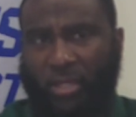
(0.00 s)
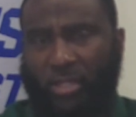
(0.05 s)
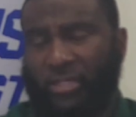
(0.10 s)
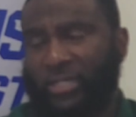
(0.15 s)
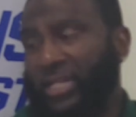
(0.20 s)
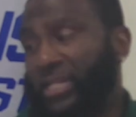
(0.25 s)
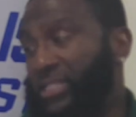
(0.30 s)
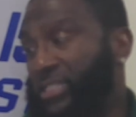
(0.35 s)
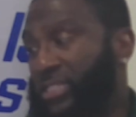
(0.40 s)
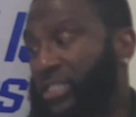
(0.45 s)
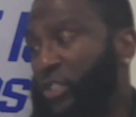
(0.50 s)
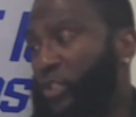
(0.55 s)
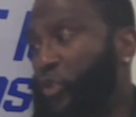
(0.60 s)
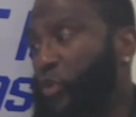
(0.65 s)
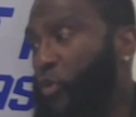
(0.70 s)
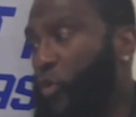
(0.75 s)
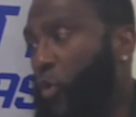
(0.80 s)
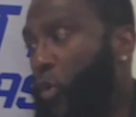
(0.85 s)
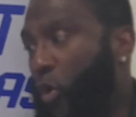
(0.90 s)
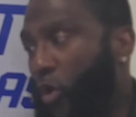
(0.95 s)
than to
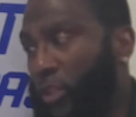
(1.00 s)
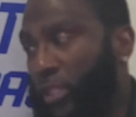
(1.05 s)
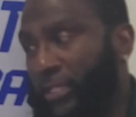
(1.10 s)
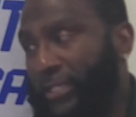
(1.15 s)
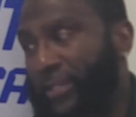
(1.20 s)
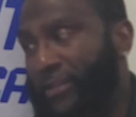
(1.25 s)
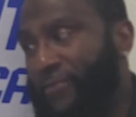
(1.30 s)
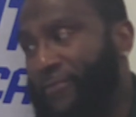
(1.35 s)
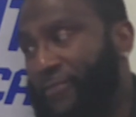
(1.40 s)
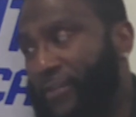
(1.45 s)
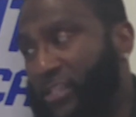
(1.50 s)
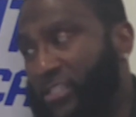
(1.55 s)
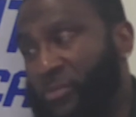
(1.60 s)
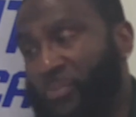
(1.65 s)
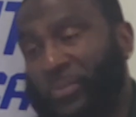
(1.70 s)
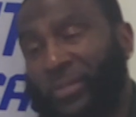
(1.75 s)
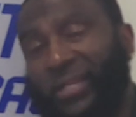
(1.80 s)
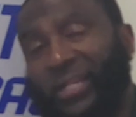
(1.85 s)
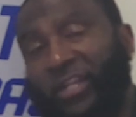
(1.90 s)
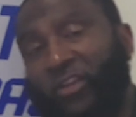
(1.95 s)
do all of the
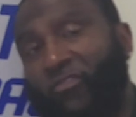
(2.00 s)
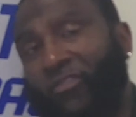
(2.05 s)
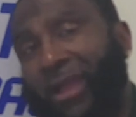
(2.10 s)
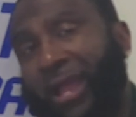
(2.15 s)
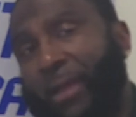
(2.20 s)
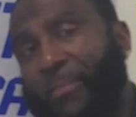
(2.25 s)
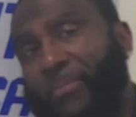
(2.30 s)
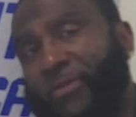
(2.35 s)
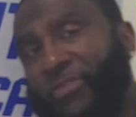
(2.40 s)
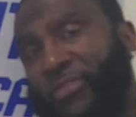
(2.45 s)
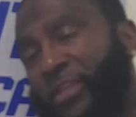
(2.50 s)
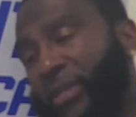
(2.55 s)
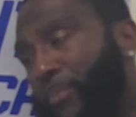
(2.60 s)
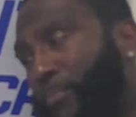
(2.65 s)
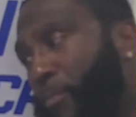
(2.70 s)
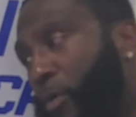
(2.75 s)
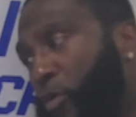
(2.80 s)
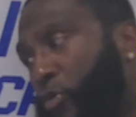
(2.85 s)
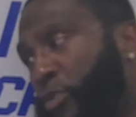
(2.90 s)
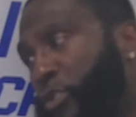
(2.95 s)
investment and grabbing the
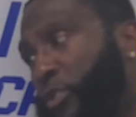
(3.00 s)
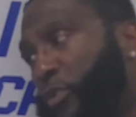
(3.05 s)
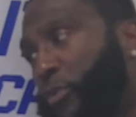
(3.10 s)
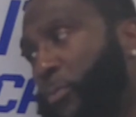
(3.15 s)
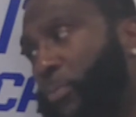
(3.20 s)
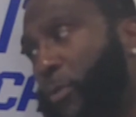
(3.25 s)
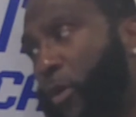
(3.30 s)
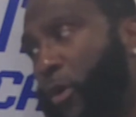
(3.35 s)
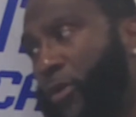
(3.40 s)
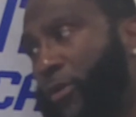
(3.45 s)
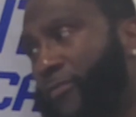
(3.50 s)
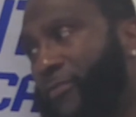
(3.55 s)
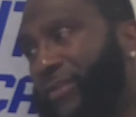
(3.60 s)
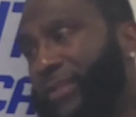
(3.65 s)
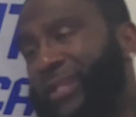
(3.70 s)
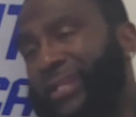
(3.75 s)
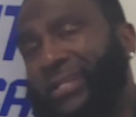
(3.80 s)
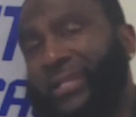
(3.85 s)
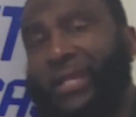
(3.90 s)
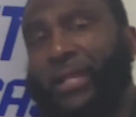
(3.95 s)
emotional part of it,
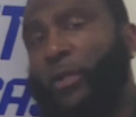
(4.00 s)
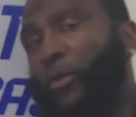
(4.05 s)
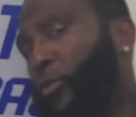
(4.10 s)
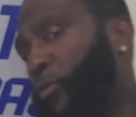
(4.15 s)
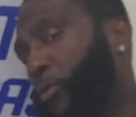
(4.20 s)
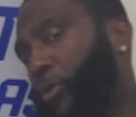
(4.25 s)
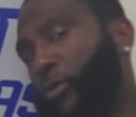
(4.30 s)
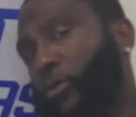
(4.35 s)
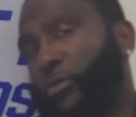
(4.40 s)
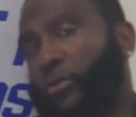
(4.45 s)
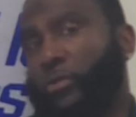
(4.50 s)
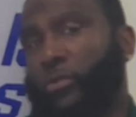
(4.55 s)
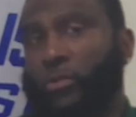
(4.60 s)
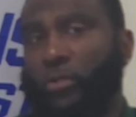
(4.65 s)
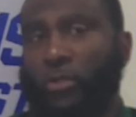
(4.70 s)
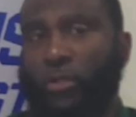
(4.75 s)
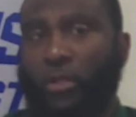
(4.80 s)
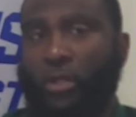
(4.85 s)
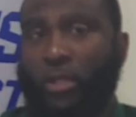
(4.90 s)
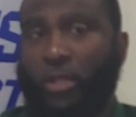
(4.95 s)
and that don't work.
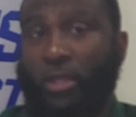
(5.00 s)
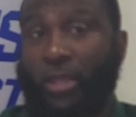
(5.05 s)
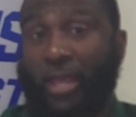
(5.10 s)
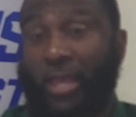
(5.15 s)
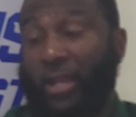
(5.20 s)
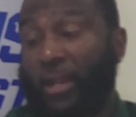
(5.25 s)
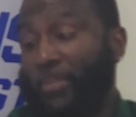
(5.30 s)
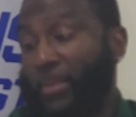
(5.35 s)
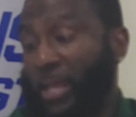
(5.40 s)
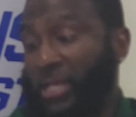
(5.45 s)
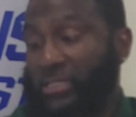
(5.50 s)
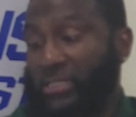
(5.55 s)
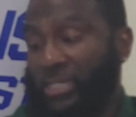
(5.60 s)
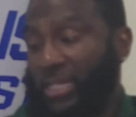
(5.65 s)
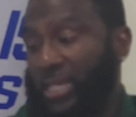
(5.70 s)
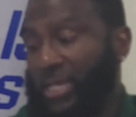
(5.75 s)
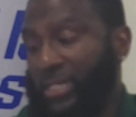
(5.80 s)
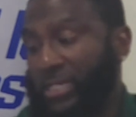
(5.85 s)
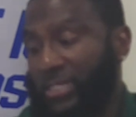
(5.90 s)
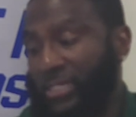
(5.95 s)
And I'm not
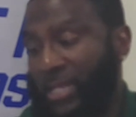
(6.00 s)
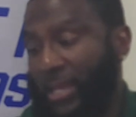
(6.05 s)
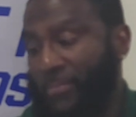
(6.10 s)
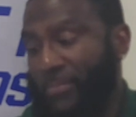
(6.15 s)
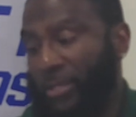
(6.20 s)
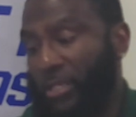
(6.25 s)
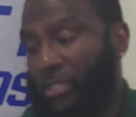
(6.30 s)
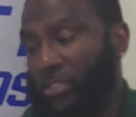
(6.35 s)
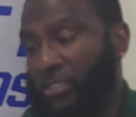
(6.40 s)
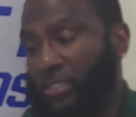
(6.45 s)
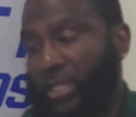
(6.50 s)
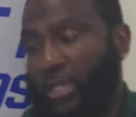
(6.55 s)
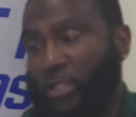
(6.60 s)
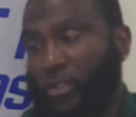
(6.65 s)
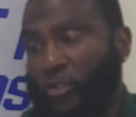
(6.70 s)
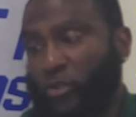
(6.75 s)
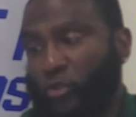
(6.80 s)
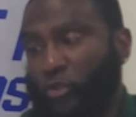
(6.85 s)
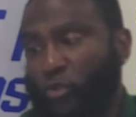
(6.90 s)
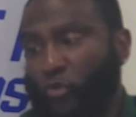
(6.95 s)
saying that that means
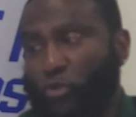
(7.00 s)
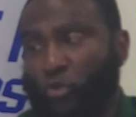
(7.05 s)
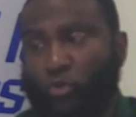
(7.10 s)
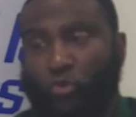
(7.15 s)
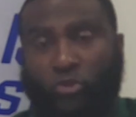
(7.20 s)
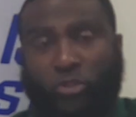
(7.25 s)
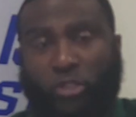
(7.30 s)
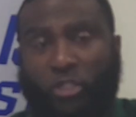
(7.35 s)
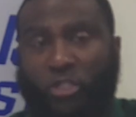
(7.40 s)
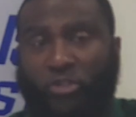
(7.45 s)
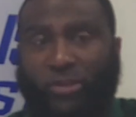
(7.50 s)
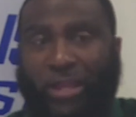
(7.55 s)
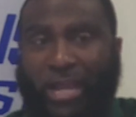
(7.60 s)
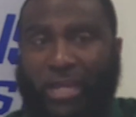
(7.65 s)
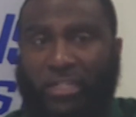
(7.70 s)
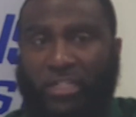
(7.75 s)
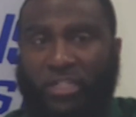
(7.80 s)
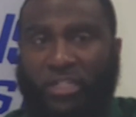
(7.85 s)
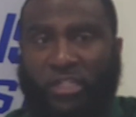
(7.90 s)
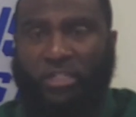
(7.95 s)
that you use a
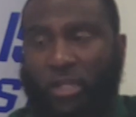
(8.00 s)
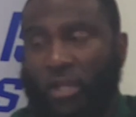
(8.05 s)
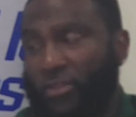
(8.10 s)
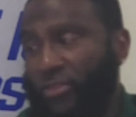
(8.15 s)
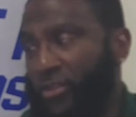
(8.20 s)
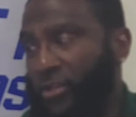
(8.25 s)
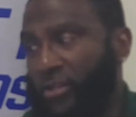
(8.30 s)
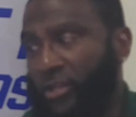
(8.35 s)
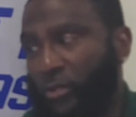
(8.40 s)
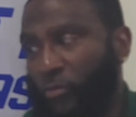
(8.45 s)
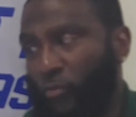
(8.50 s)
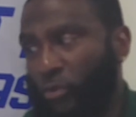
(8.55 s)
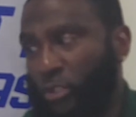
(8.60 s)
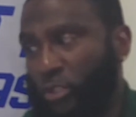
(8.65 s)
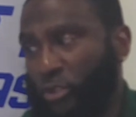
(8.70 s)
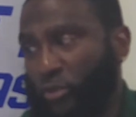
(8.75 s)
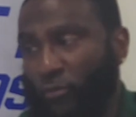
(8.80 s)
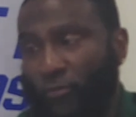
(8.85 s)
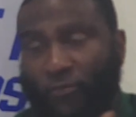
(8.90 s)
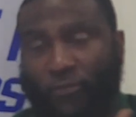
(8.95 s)
strategy other than
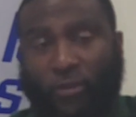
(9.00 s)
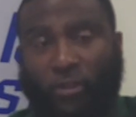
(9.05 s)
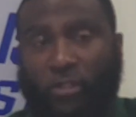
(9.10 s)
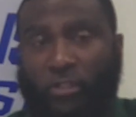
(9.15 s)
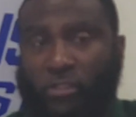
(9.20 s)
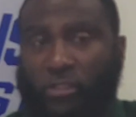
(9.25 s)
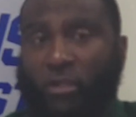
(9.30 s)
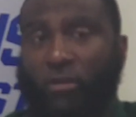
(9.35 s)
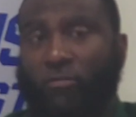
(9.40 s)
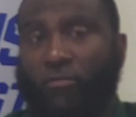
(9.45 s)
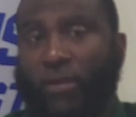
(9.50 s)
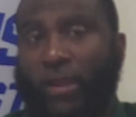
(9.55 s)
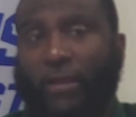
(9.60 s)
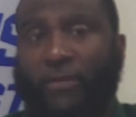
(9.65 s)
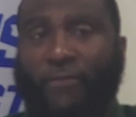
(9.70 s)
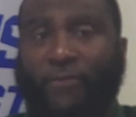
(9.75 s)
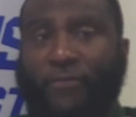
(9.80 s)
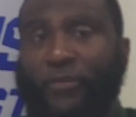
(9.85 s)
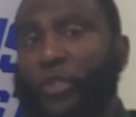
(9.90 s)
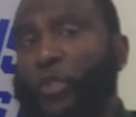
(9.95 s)
what you feel is
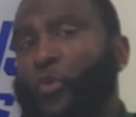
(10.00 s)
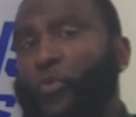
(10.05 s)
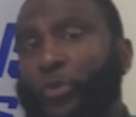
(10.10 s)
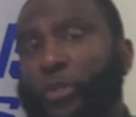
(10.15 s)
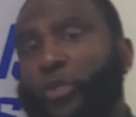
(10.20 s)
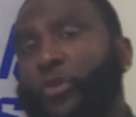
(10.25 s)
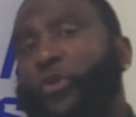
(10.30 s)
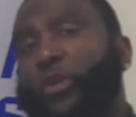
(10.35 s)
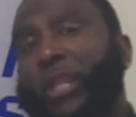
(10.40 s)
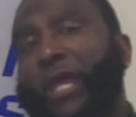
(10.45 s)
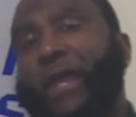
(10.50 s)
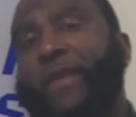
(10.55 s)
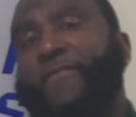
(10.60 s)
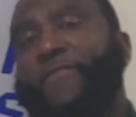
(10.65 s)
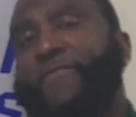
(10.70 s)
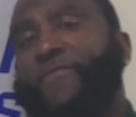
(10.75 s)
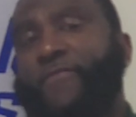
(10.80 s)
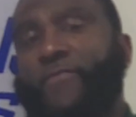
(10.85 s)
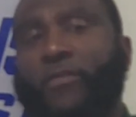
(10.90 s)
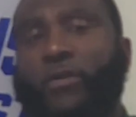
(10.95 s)
correct for you in your
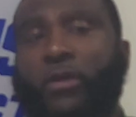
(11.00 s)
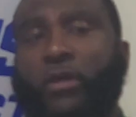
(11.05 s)
life.